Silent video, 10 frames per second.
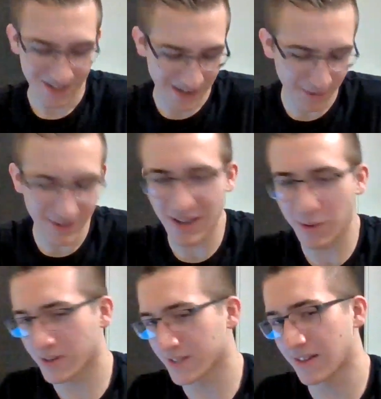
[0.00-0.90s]
I played that
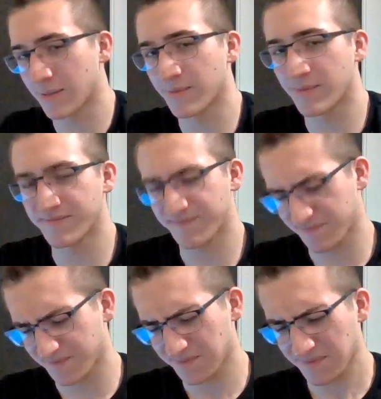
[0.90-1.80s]
one because
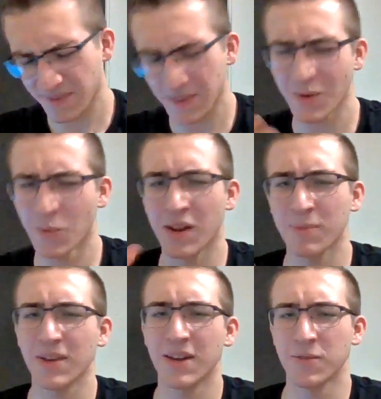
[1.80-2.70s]
when I
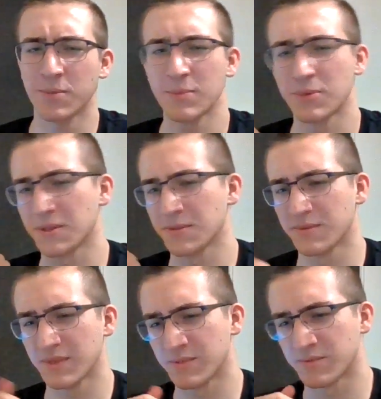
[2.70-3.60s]
play it for people
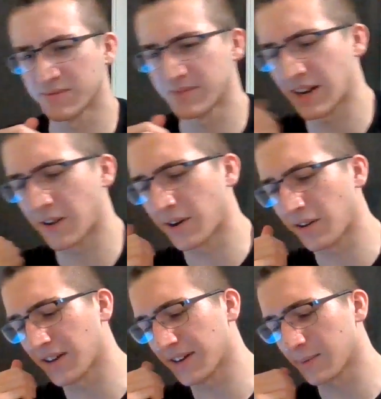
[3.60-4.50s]
in
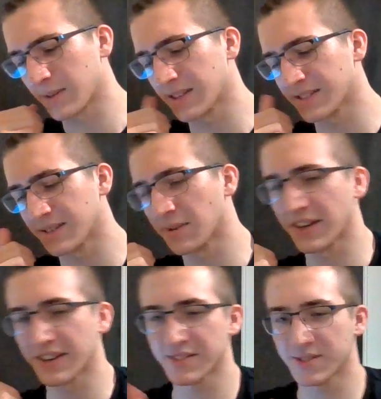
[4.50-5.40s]
IRL, like I mean they seem to
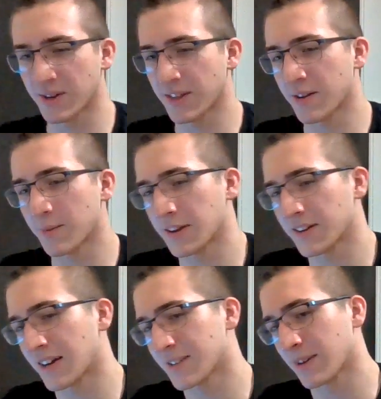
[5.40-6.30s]
like it, so I thought
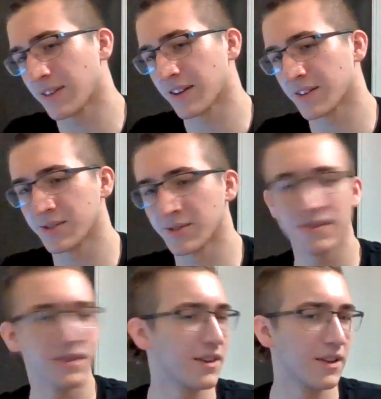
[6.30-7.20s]
guys might like it too.
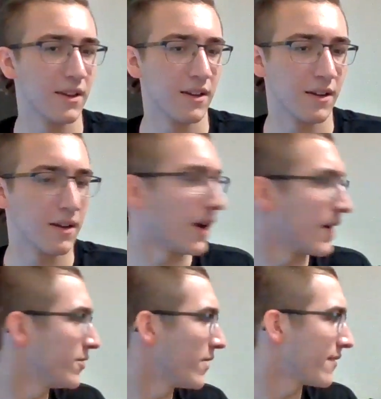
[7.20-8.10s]

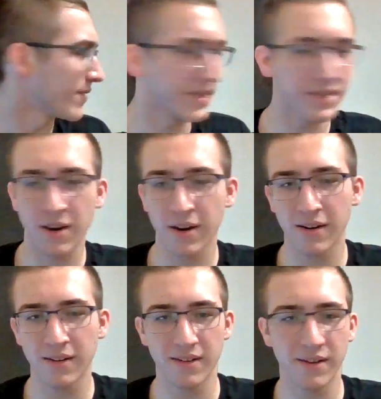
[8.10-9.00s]
I do have a
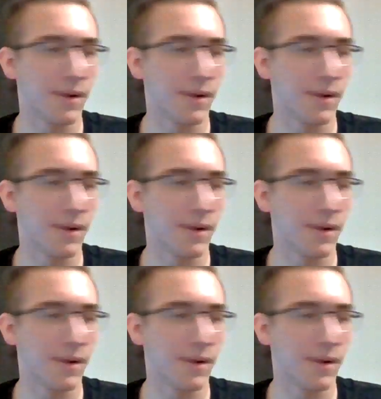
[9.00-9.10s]
guitar.